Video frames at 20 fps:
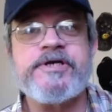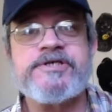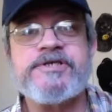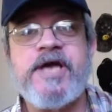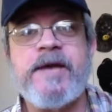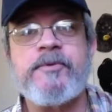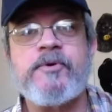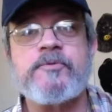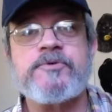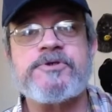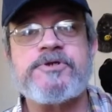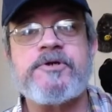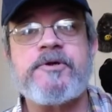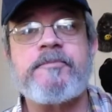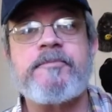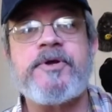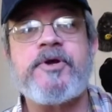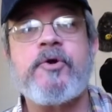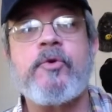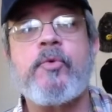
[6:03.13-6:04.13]
assignment was going
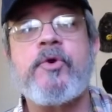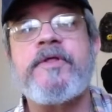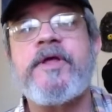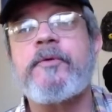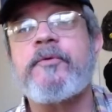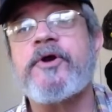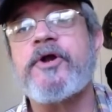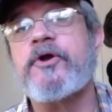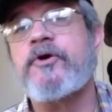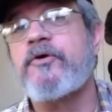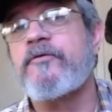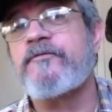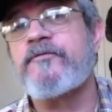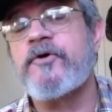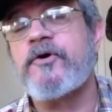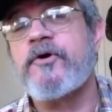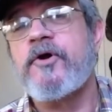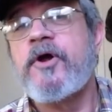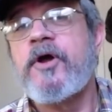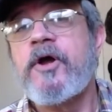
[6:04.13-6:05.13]
to be or where they were going to go
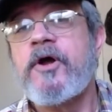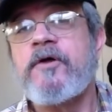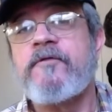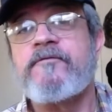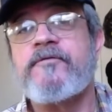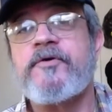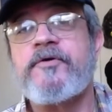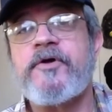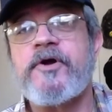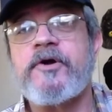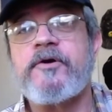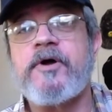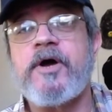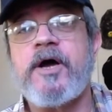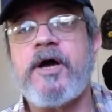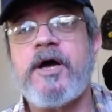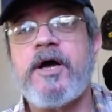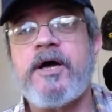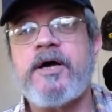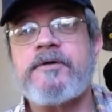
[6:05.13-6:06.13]
for their
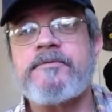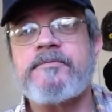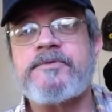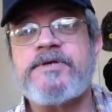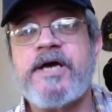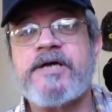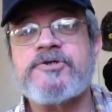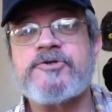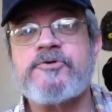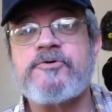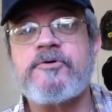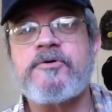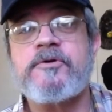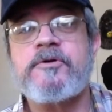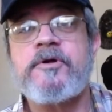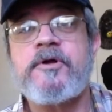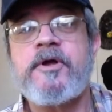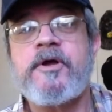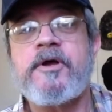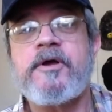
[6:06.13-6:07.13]
tech
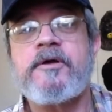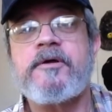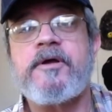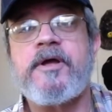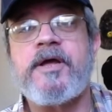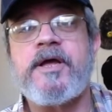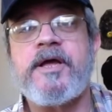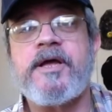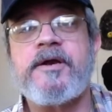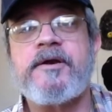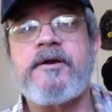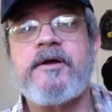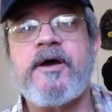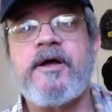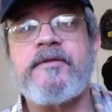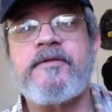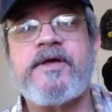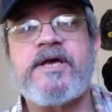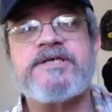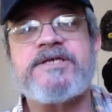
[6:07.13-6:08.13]
school, and
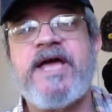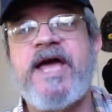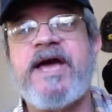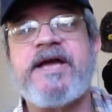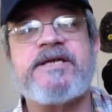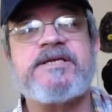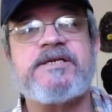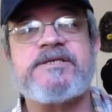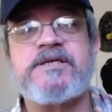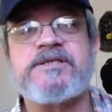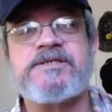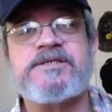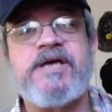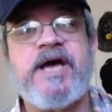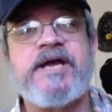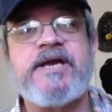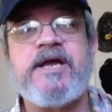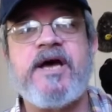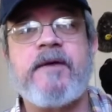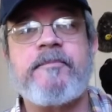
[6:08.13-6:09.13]
because they hadn't
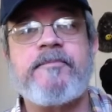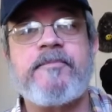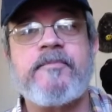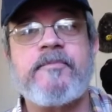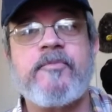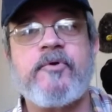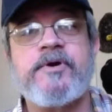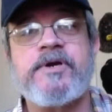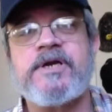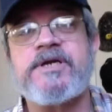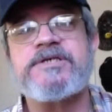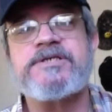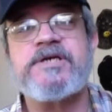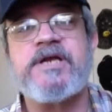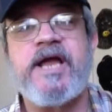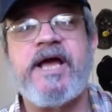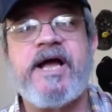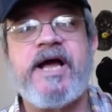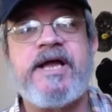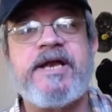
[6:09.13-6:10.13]
signed up or enlisted
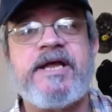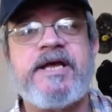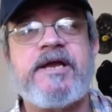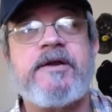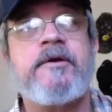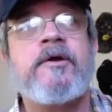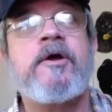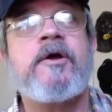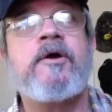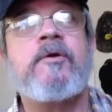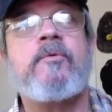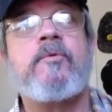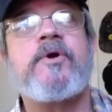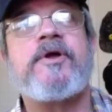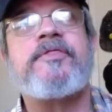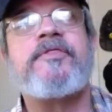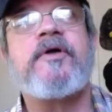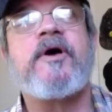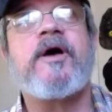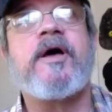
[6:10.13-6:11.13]
like I did
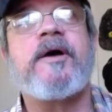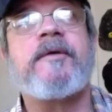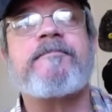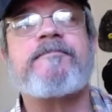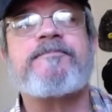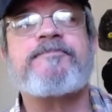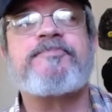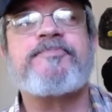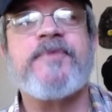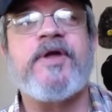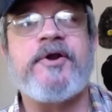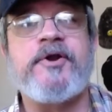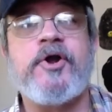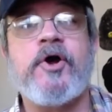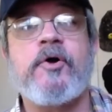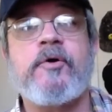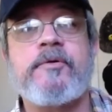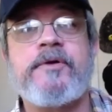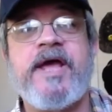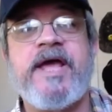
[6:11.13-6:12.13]
with a
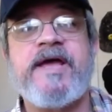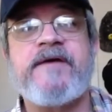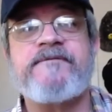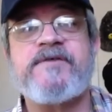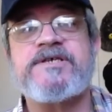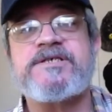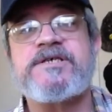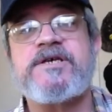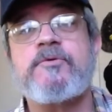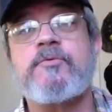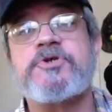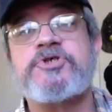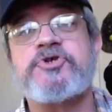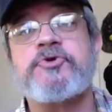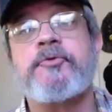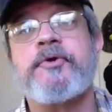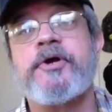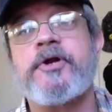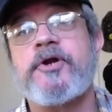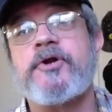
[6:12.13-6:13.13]
known AFSC, what you
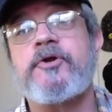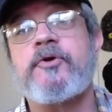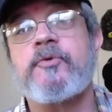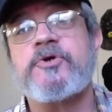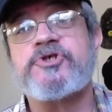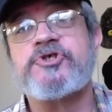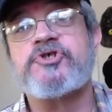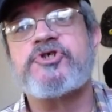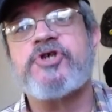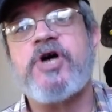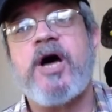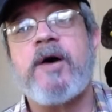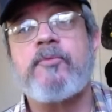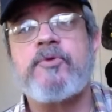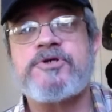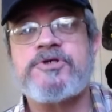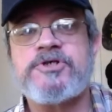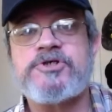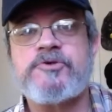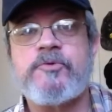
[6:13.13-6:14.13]
were going to do, what your job
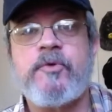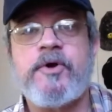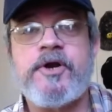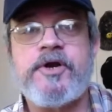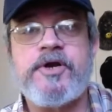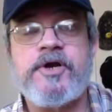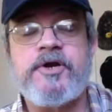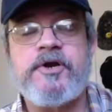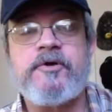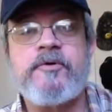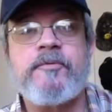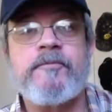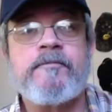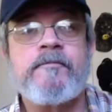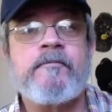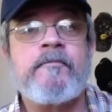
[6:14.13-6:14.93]
was that you wanted to do.